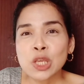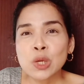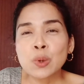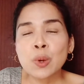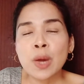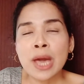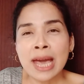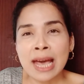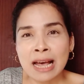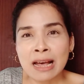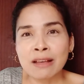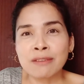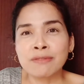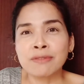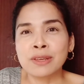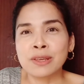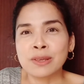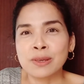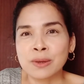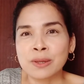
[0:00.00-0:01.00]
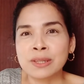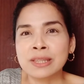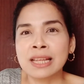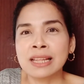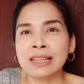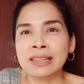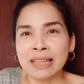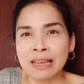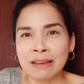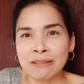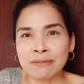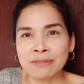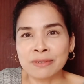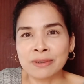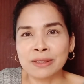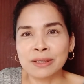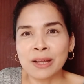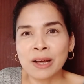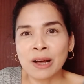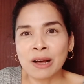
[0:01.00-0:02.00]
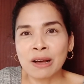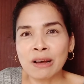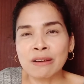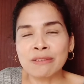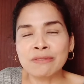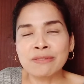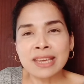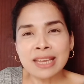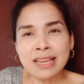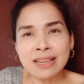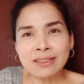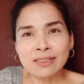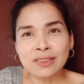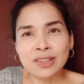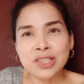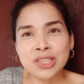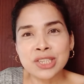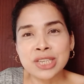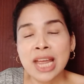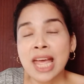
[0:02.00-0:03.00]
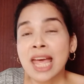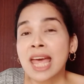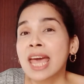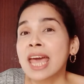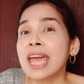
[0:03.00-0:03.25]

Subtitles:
you have a good level of English.